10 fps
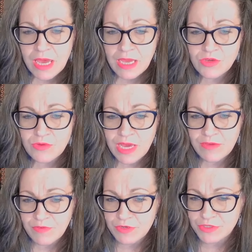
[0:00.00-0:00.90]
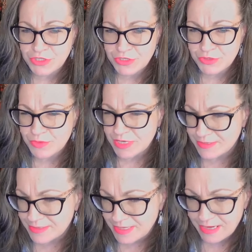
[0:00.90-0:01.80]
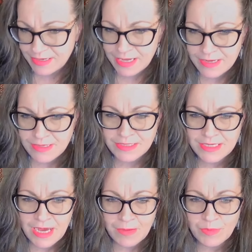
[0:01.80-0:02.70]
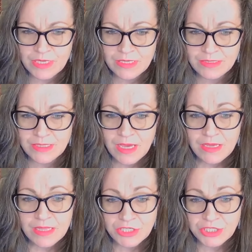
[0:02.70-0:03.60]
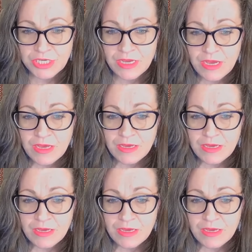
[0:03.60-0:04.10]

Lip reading: and you gave her two Xanax tablets that she